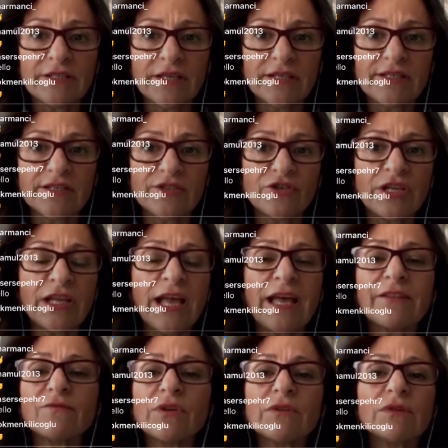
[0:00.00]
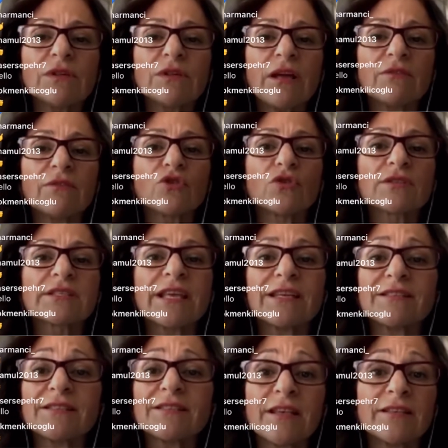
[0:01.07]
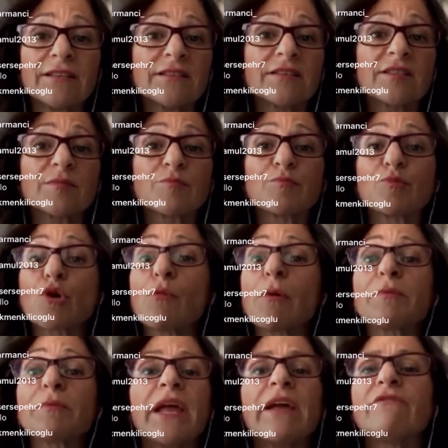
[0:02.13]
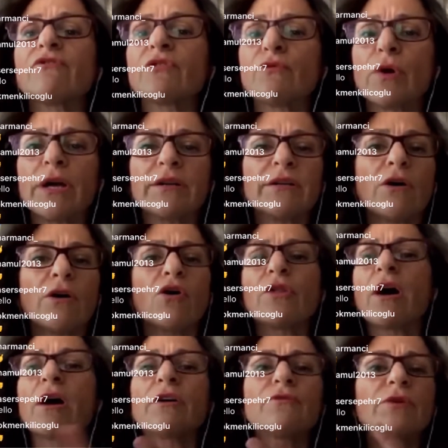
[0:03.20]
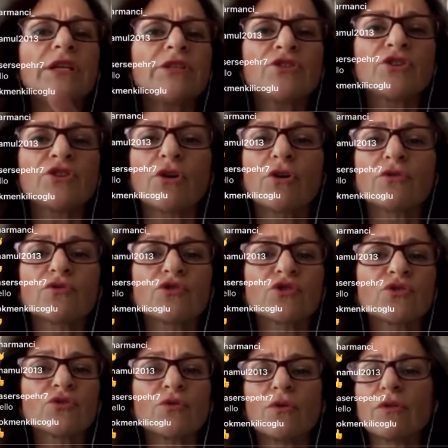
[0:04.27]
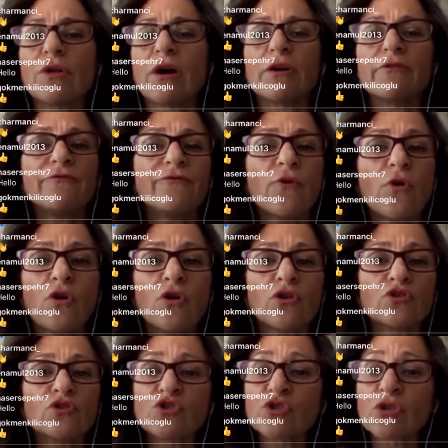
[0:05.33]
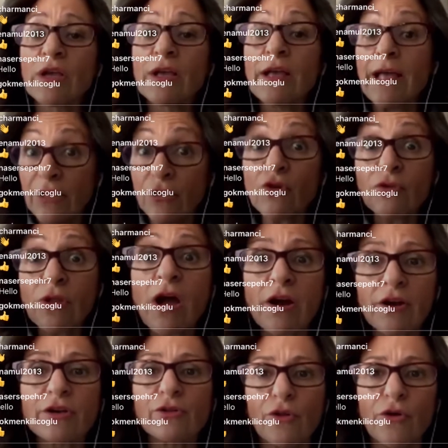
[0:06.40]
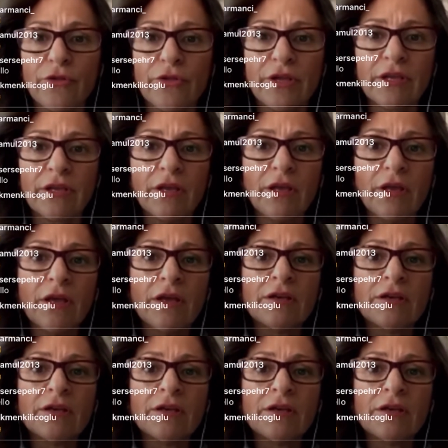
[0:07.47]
industry, and we will have those gas sensors probably everywhere, on our windows, on our phones, and on our clothing.